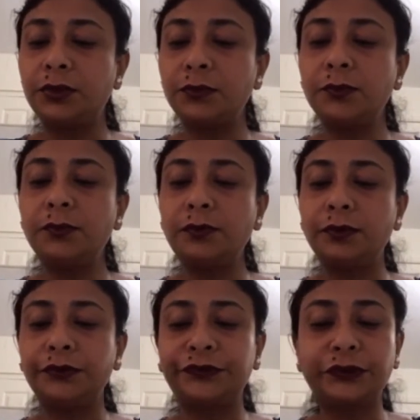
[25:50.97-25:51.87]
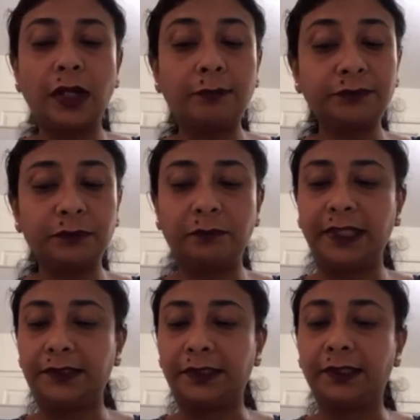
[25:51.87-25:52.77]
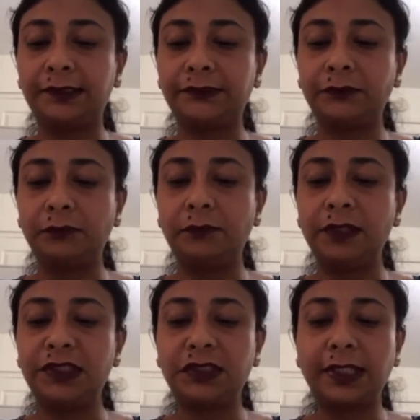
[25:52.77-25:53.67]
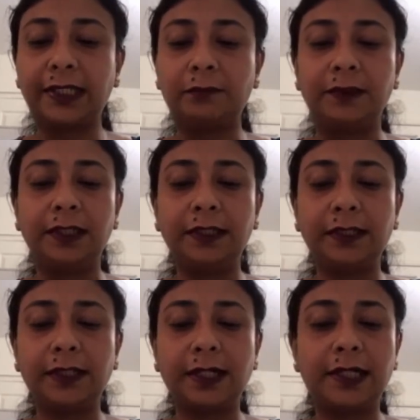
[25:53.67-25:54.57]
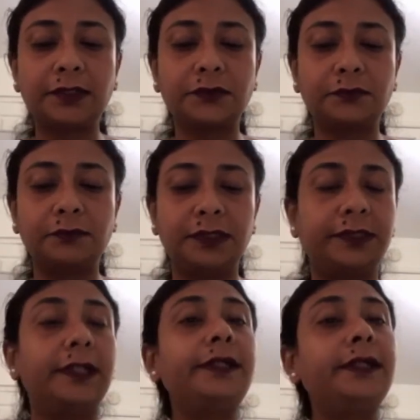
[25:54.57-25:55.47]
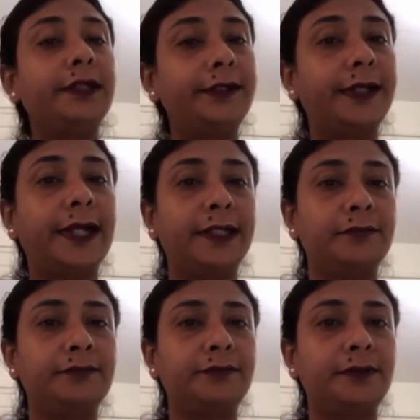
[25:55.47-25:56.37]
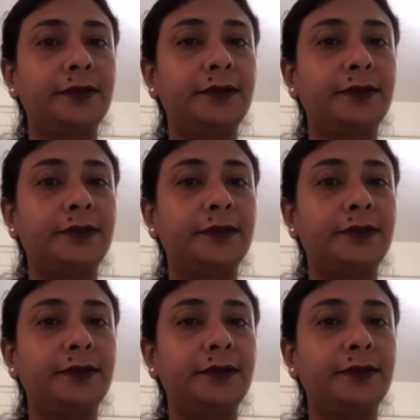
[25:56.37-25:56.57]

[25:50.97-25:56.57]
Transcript: 2 soft metals which can be cut with a knife.